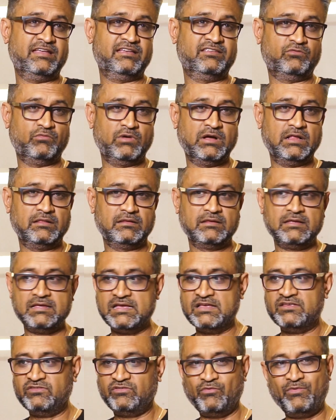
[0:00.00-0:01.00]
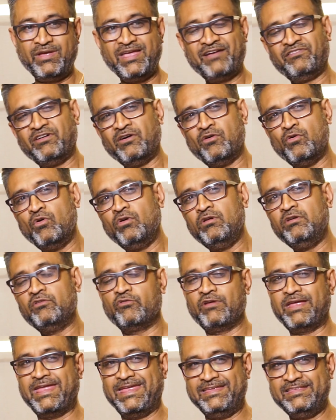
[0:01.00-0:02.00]
as well. So we have a whole
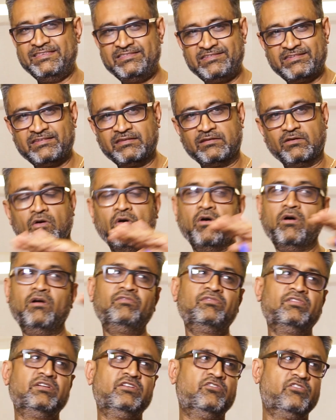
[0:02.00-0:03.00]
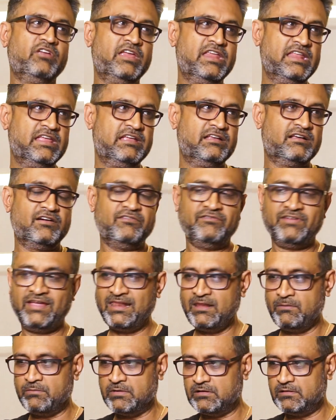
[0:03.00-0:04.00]
range of training
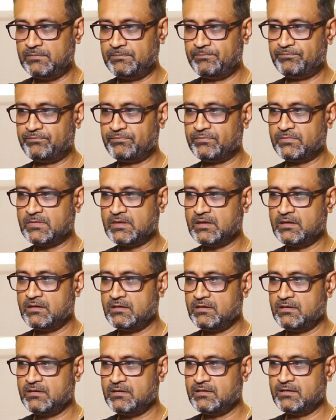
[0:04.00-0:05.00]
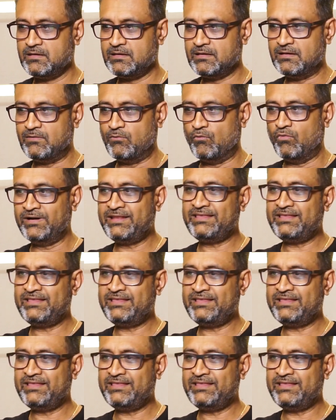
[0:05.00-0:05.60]
available. What